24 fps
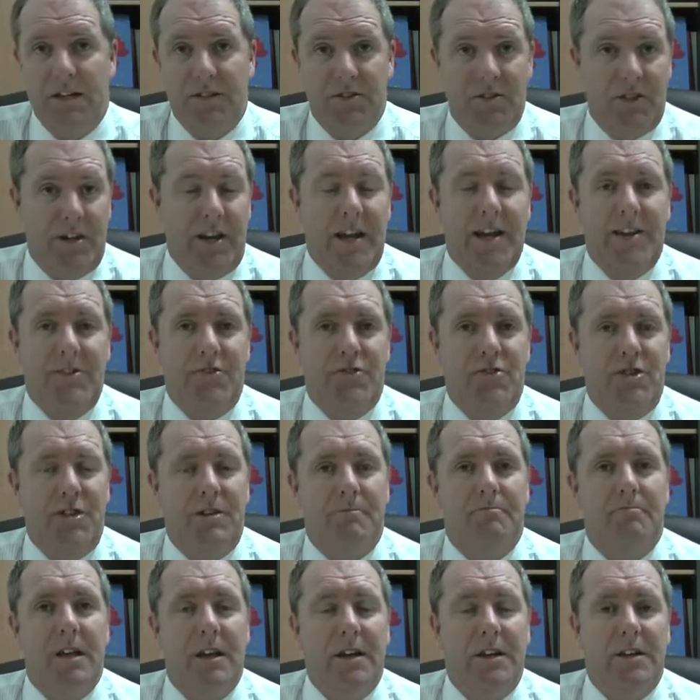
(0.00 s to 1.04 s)
Today's
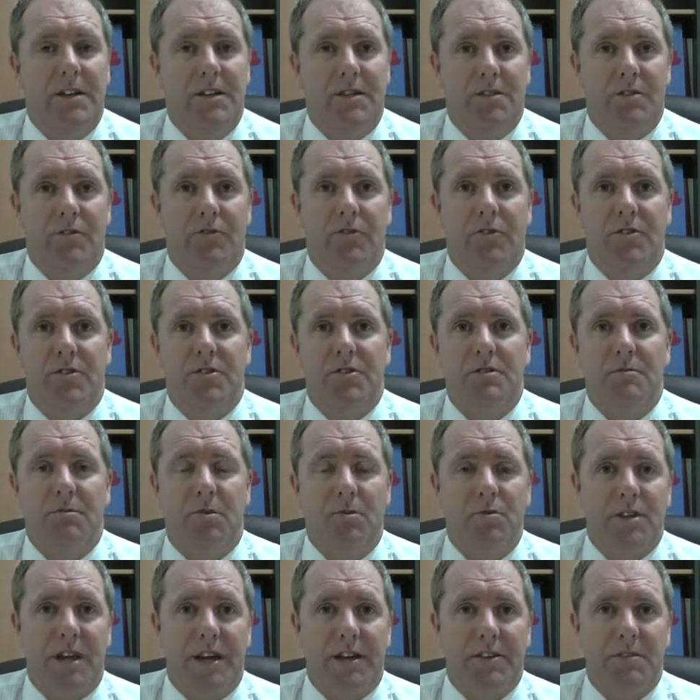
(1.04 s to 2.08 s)
gem is a very
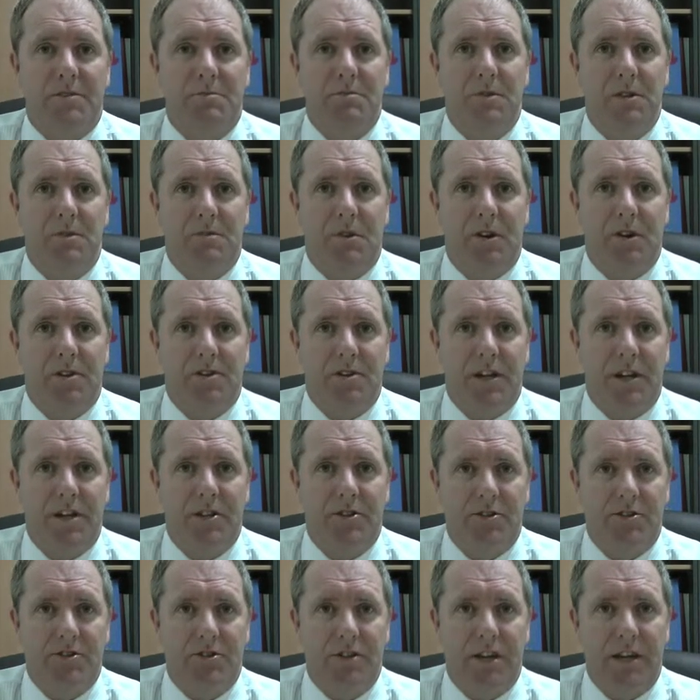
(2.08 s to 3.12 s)
simple tax
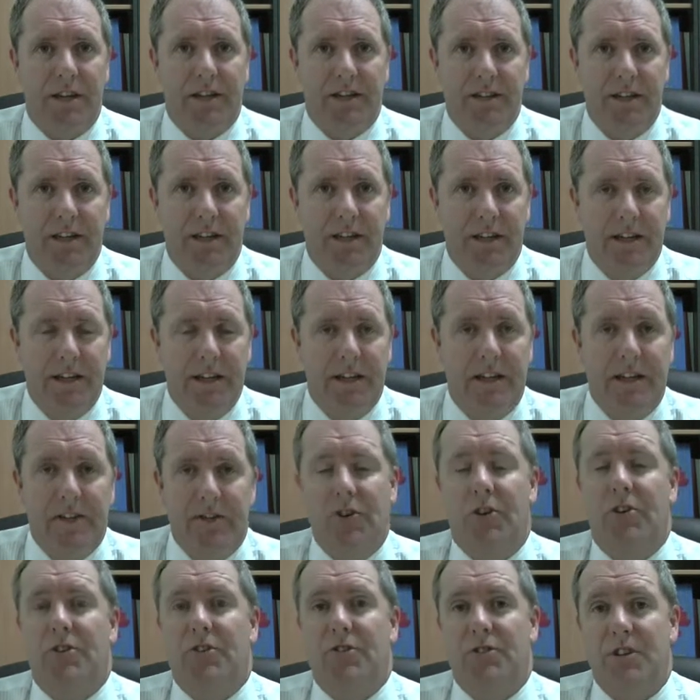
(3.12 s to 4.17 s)
minimisation technique
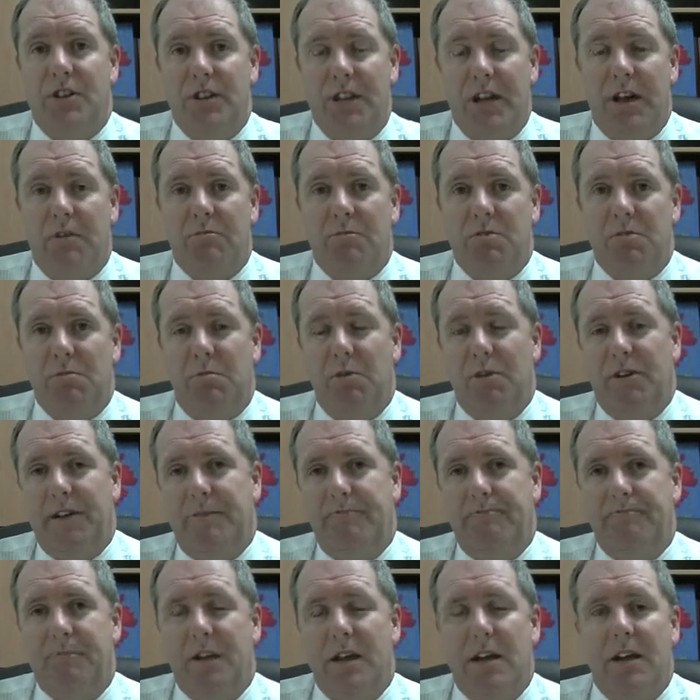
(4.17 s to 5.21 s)
known as income
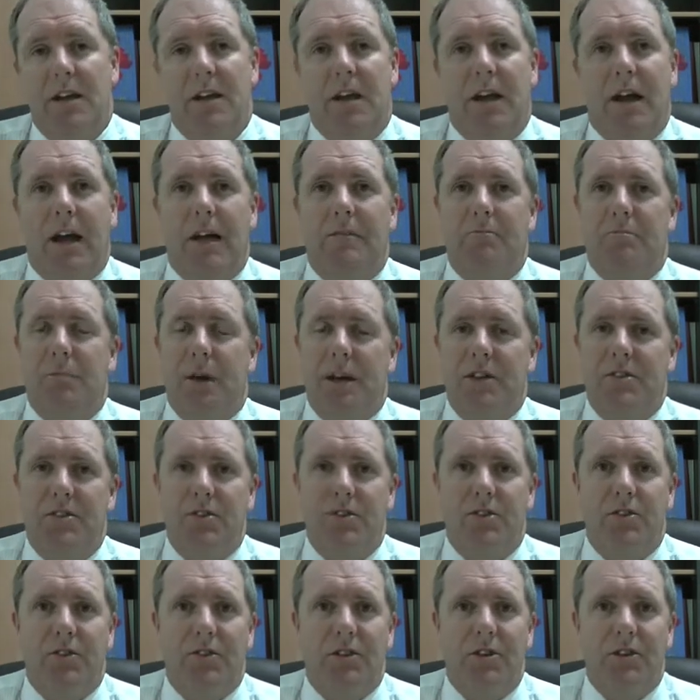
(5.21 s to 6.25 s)
splitting. And
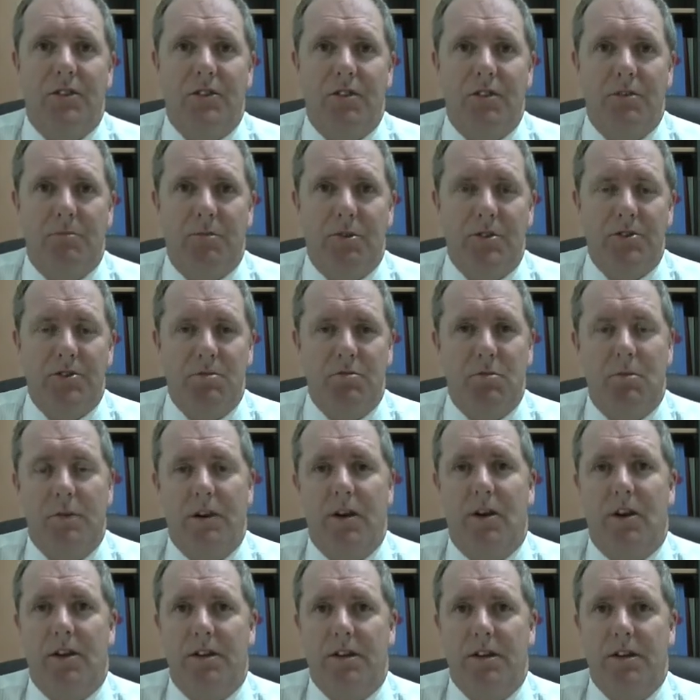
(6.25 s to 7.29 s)
basically the principle
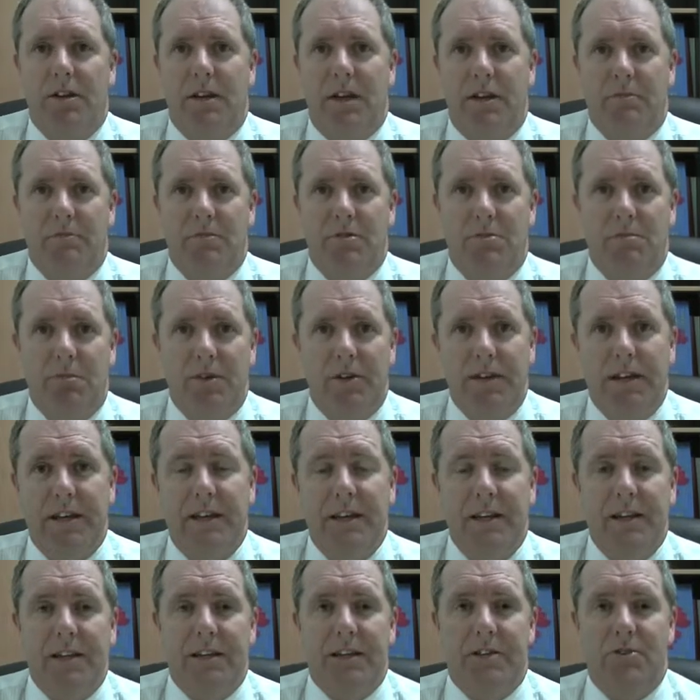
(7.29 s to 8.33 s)
behind income splitting
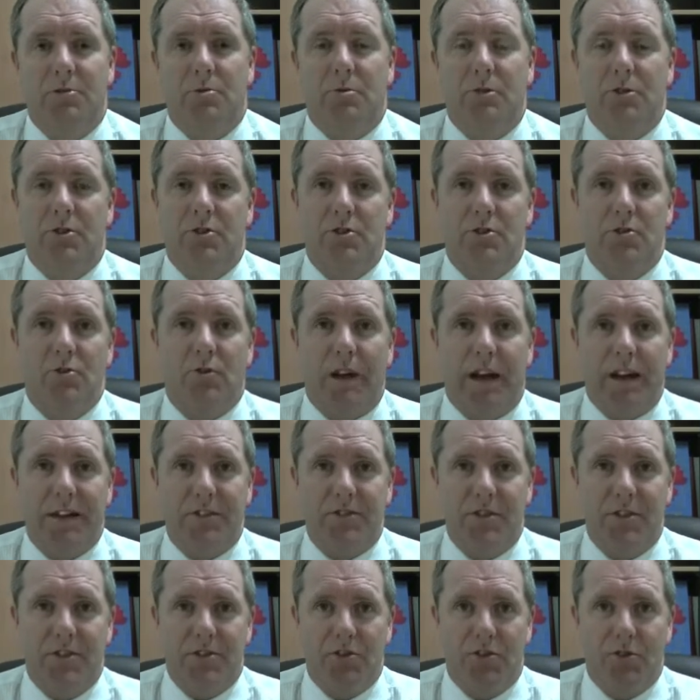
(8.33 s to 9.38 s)
is to ensure
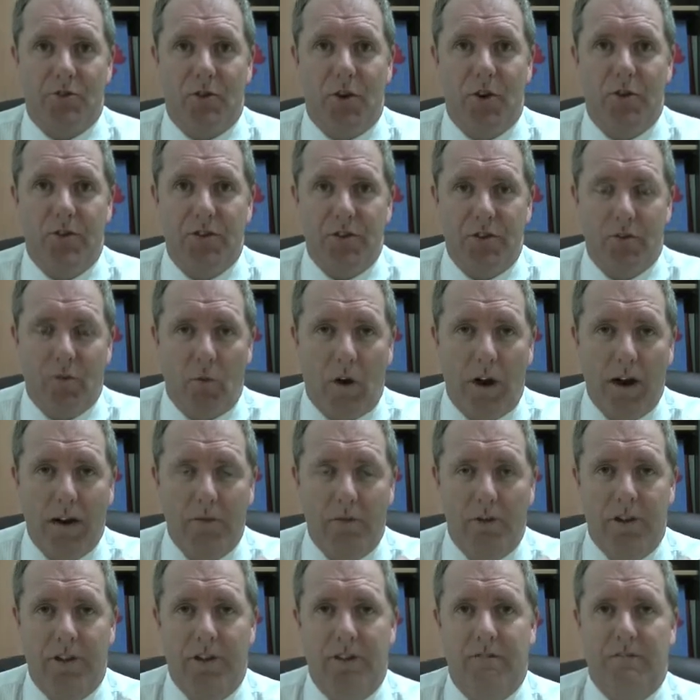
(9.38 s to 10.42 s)
assets are owned in a way
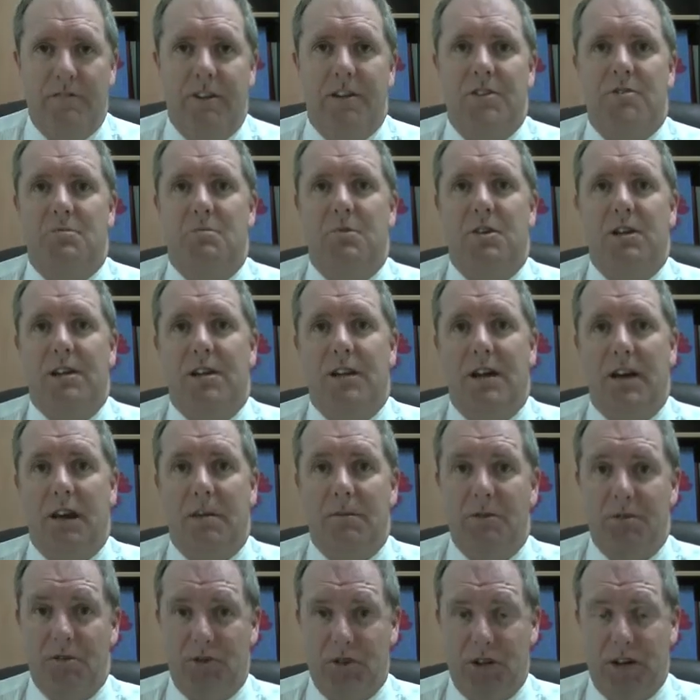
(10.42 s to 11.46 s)
where the investment
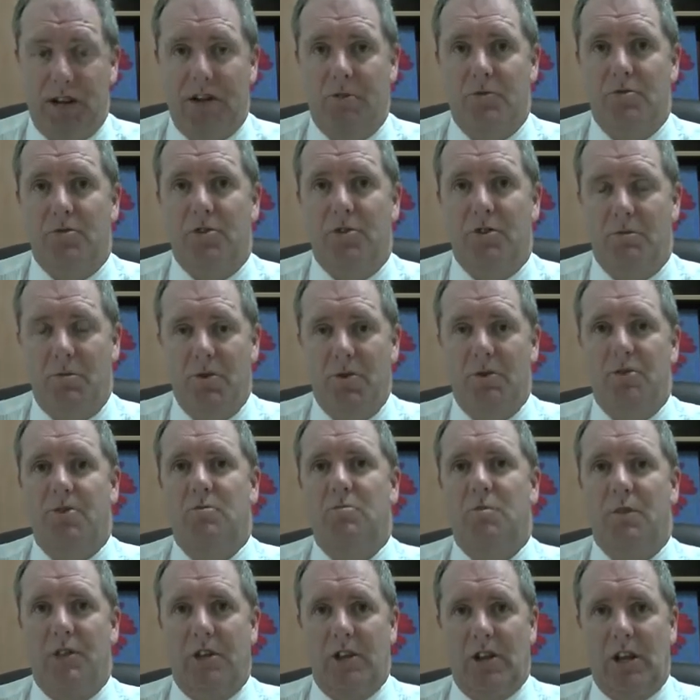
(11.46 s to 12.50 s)
income is channeled to the
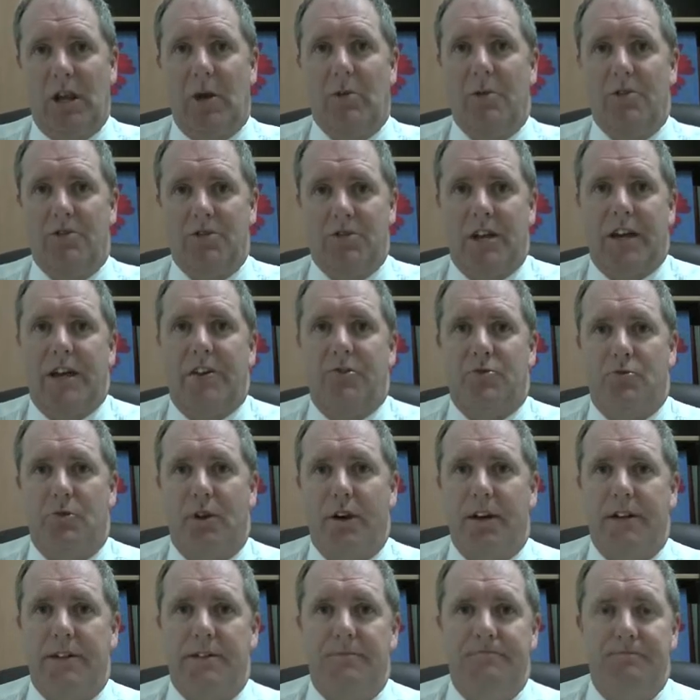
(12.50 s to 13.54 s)
person with the lowest tax
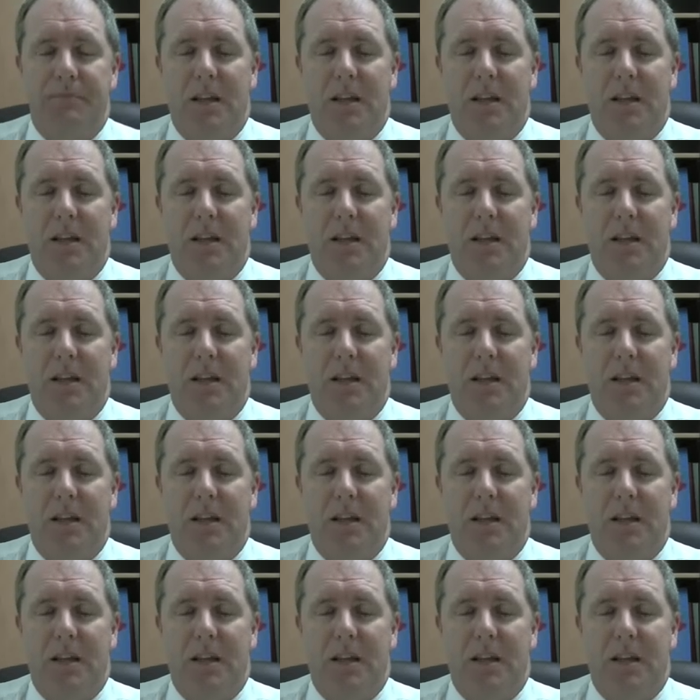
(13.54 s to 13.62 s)
rate.